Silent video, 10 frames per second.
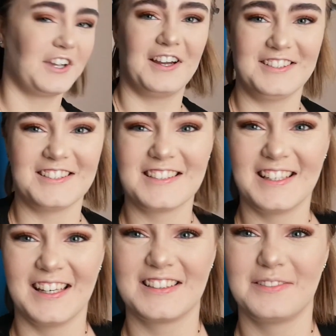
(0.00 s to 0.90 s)
kicked my
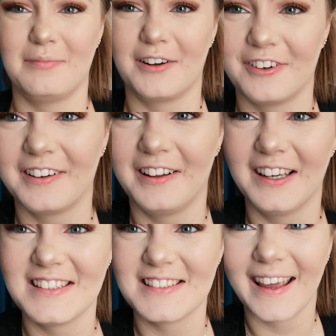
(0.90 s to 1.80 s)
ring light stand.
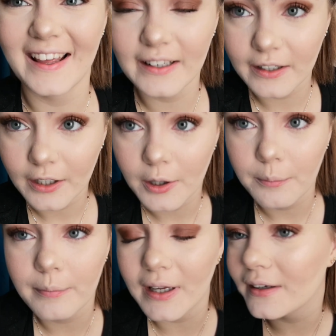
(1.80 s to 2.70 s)
But
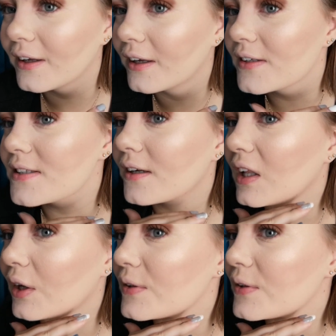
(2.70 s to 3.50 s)
here's a close-up.